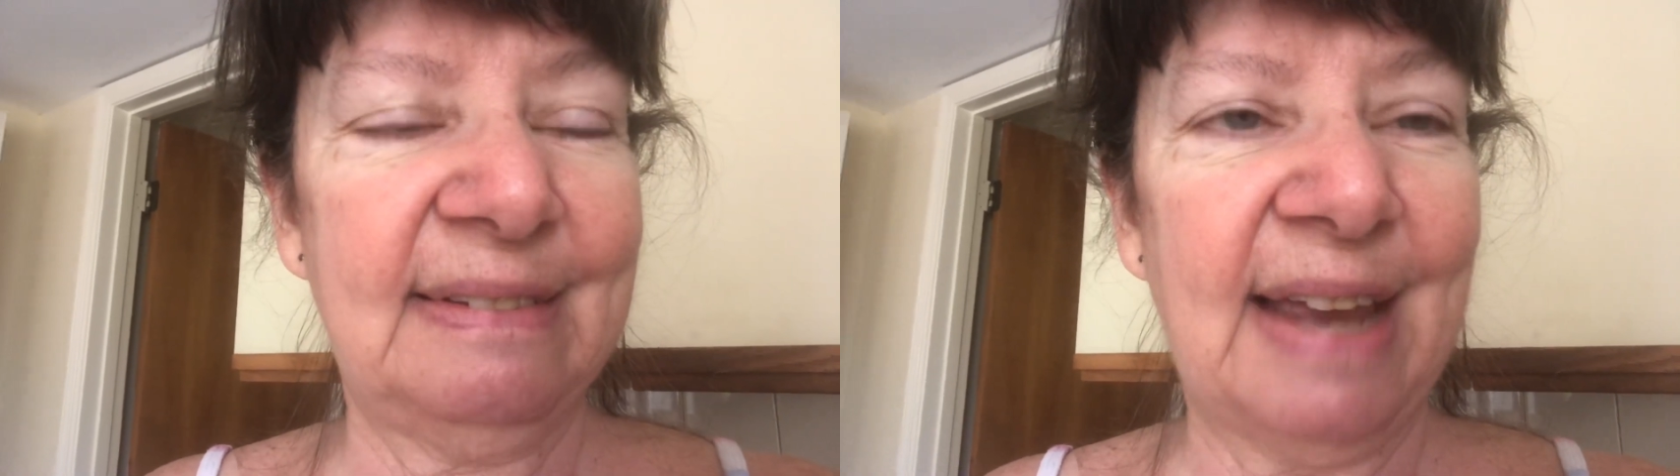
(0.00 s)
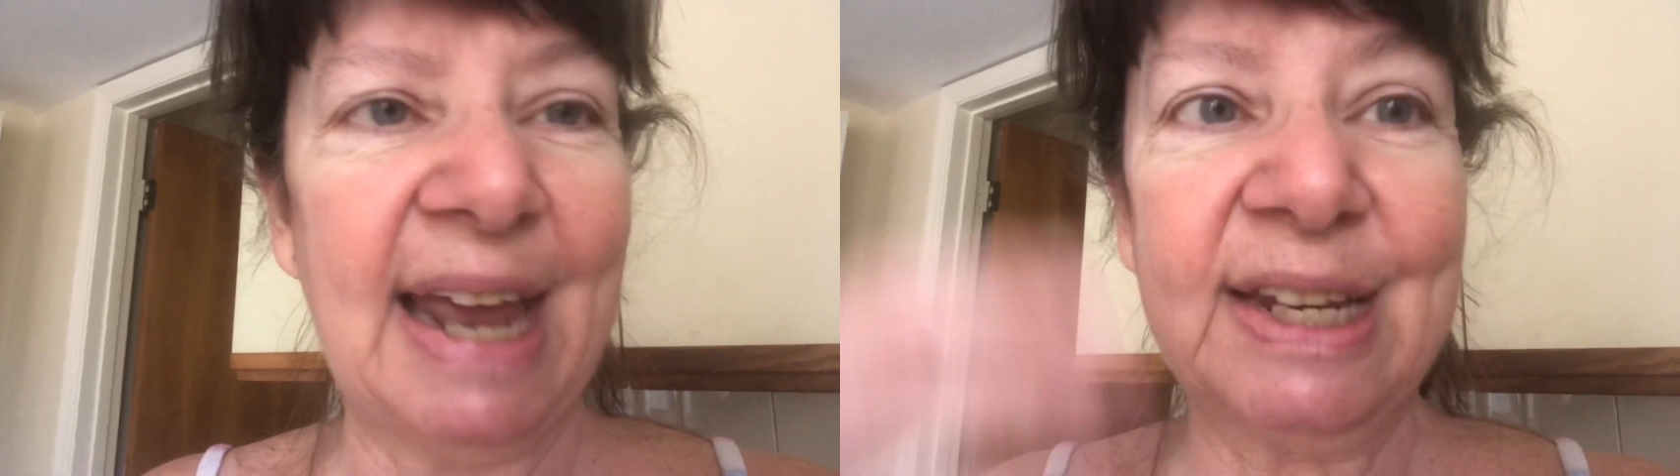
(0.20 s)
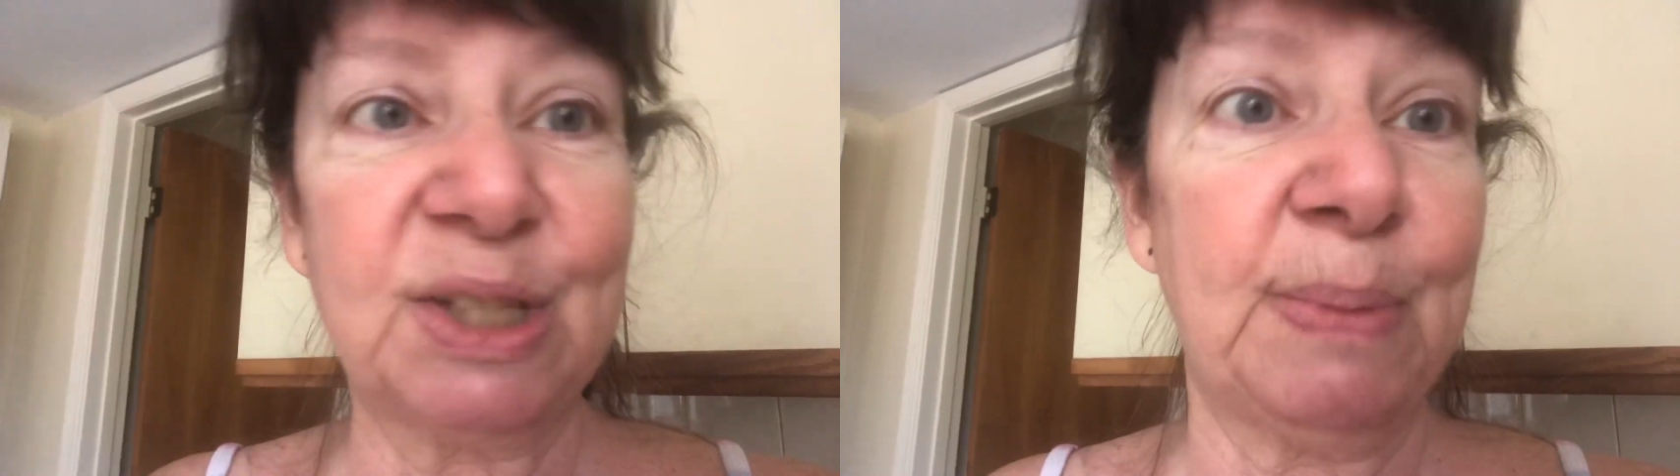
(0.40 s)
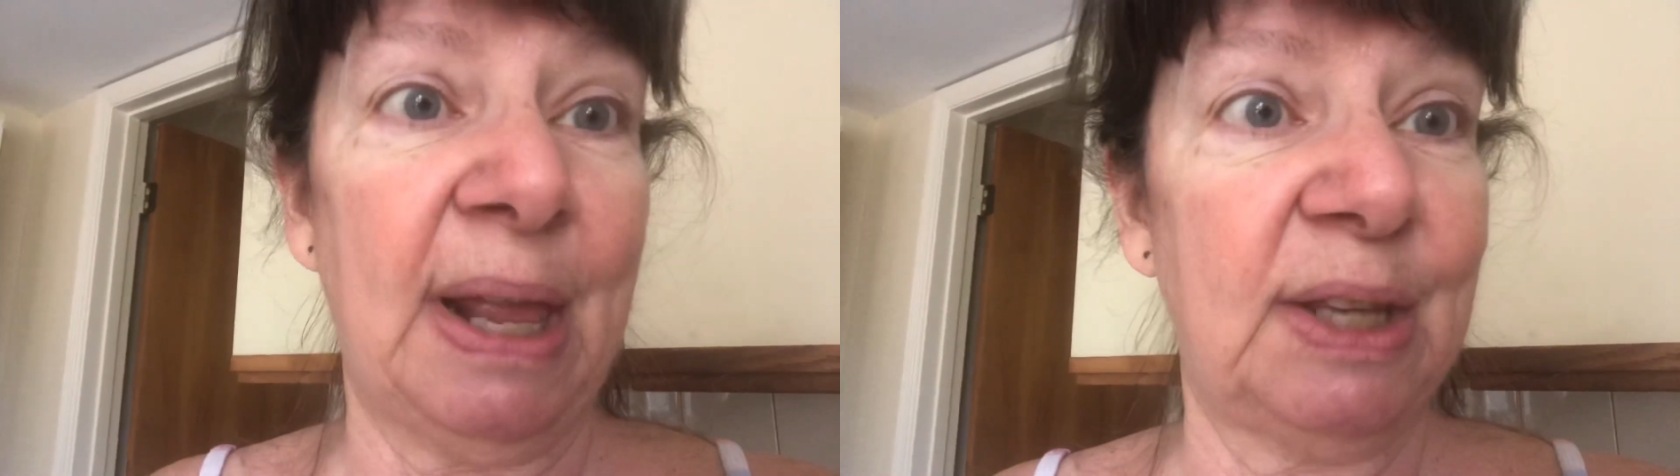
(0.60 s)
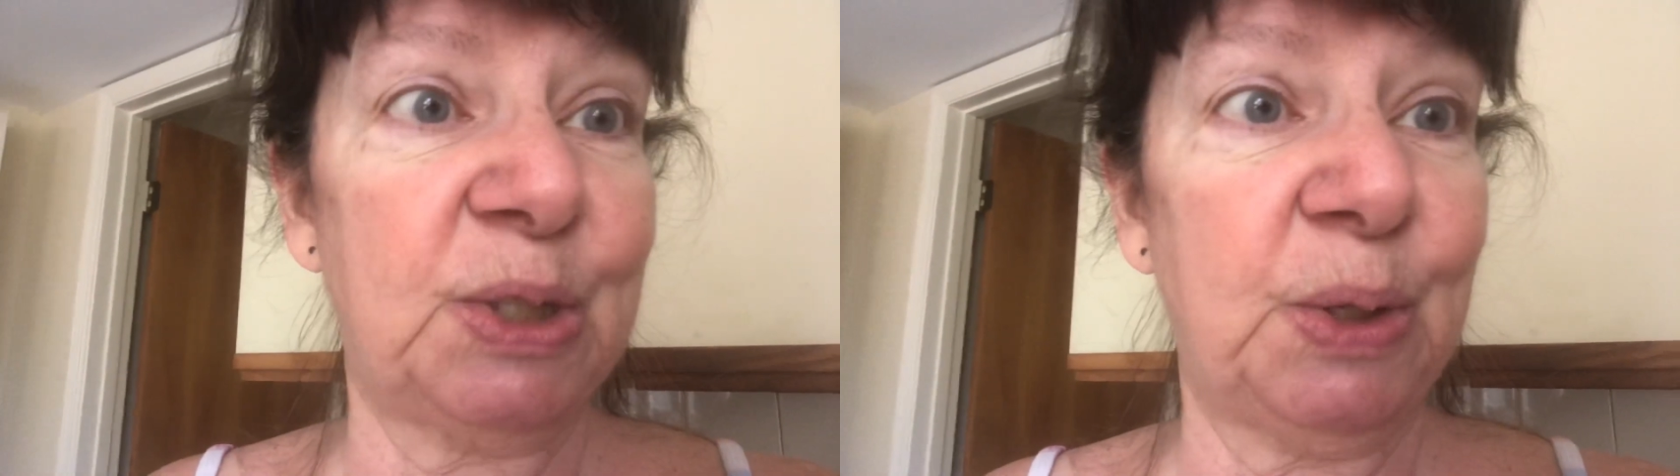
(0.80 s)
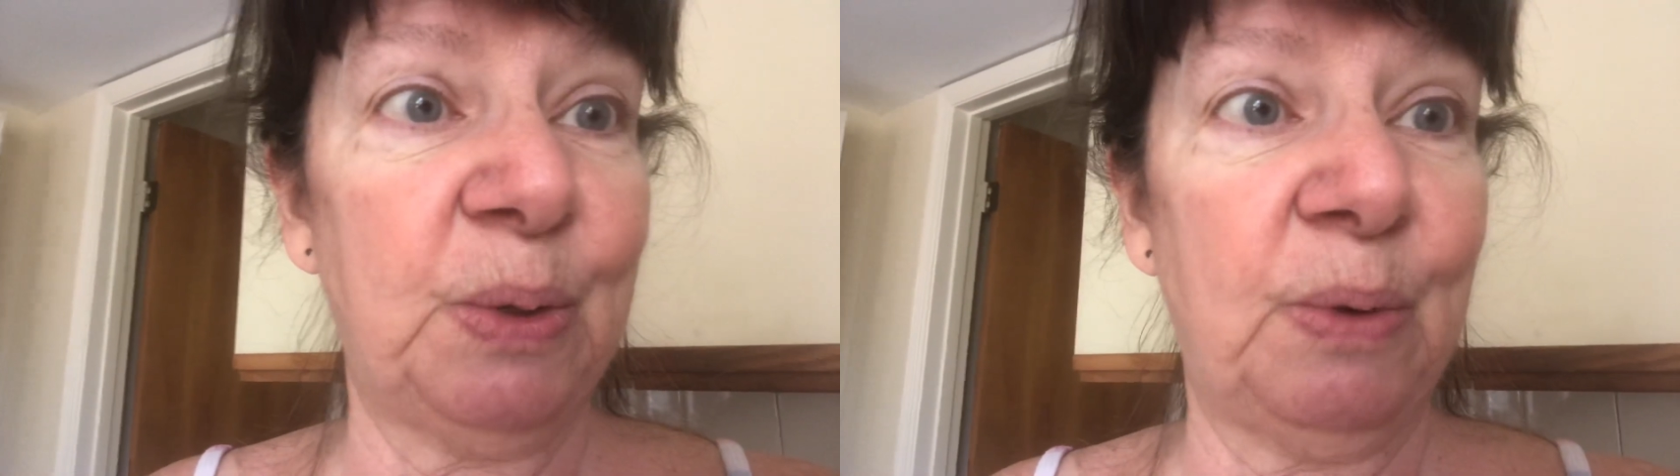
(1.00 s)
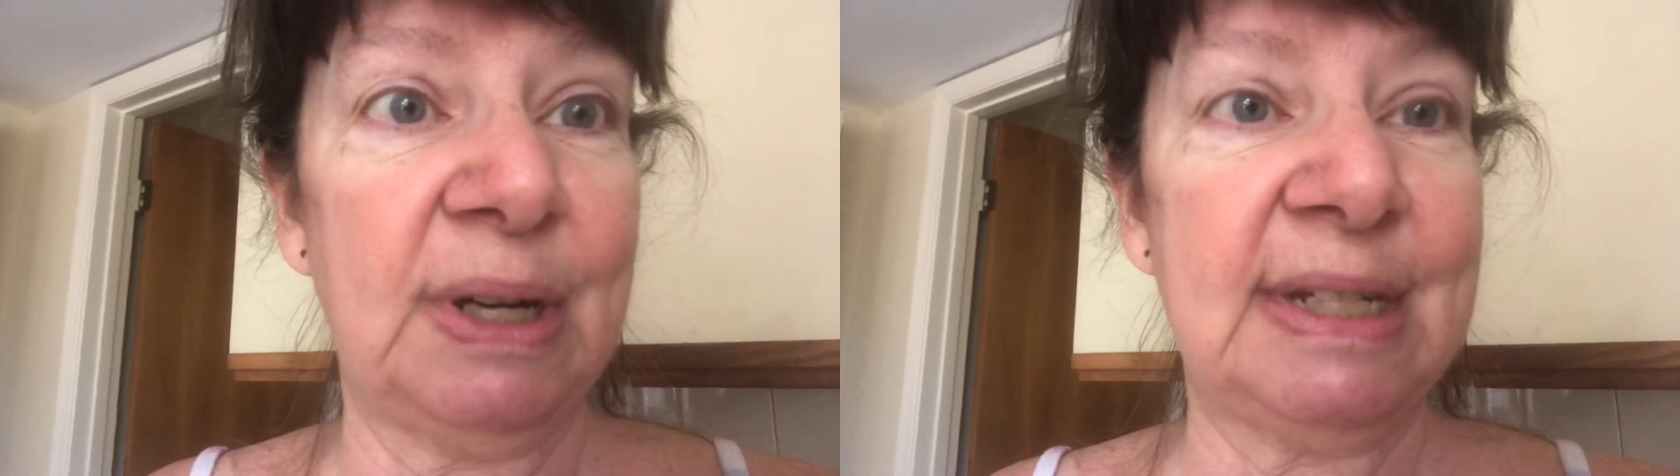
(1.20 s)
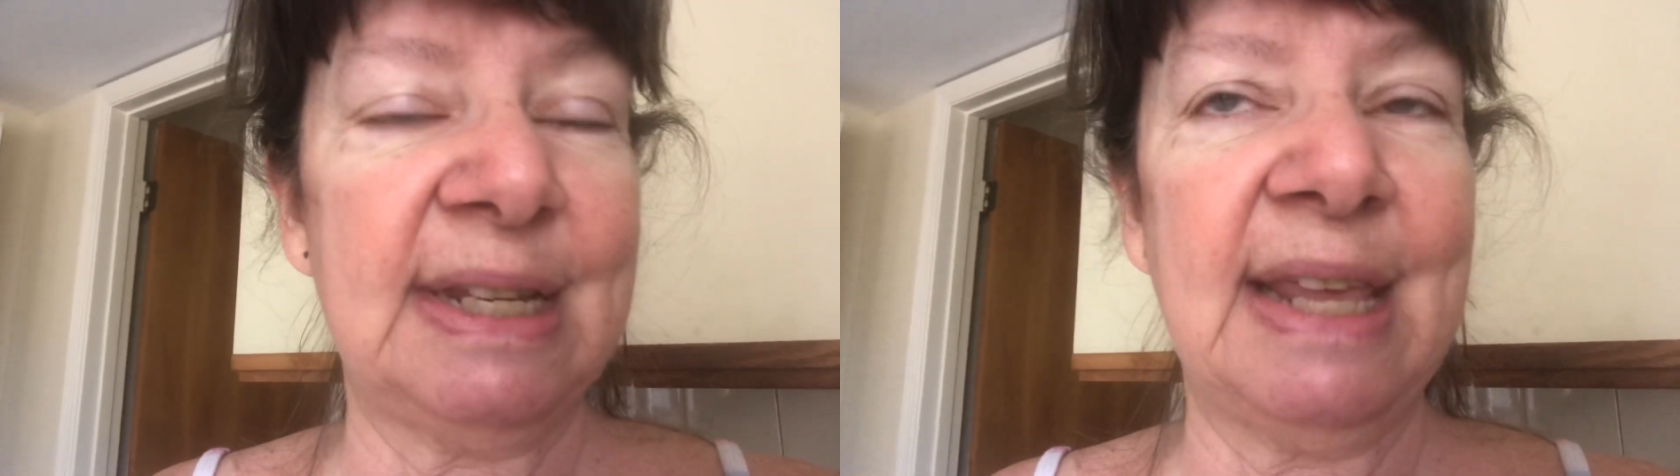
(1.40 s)
I could smell it too when
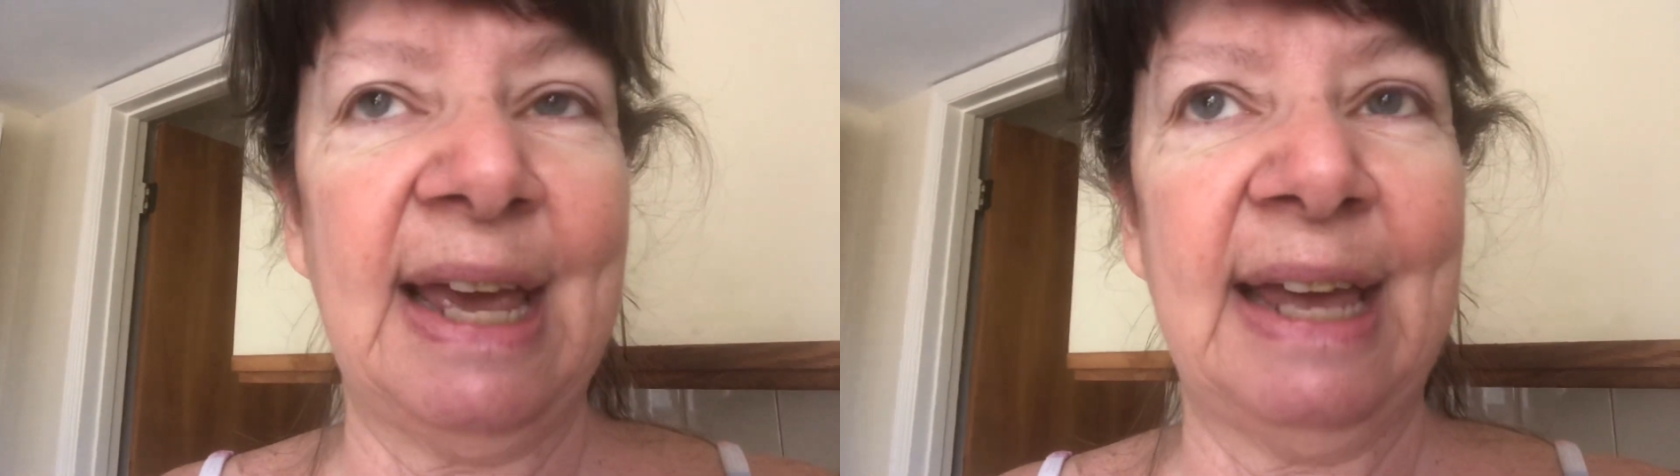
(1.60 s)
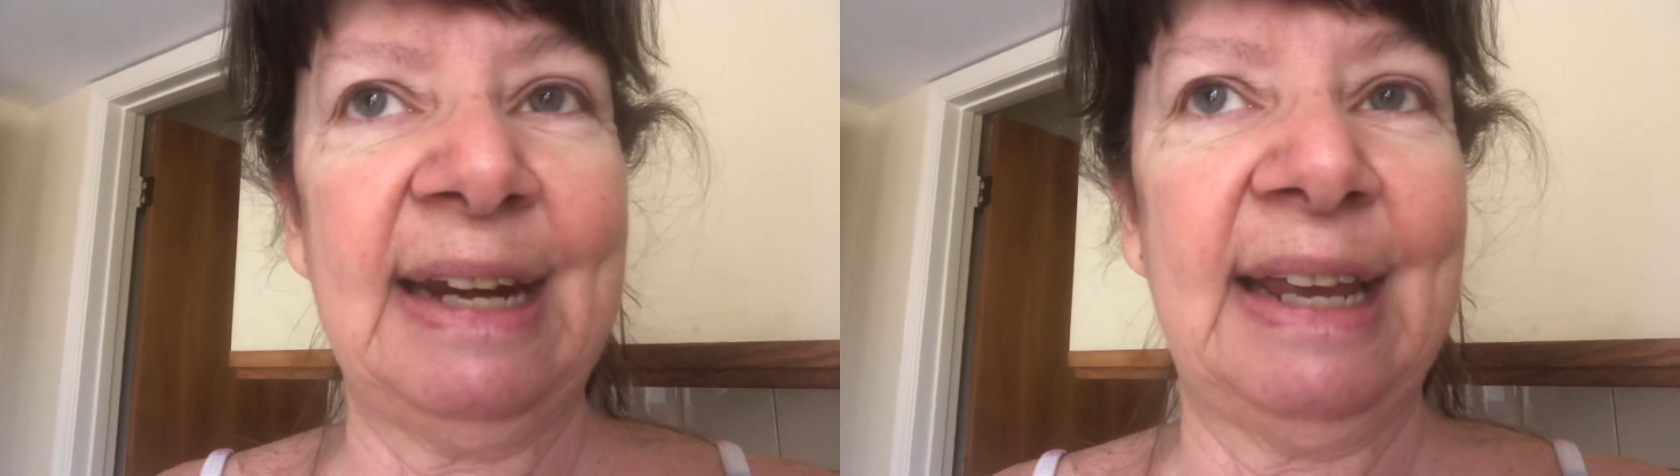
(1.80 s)
it did that,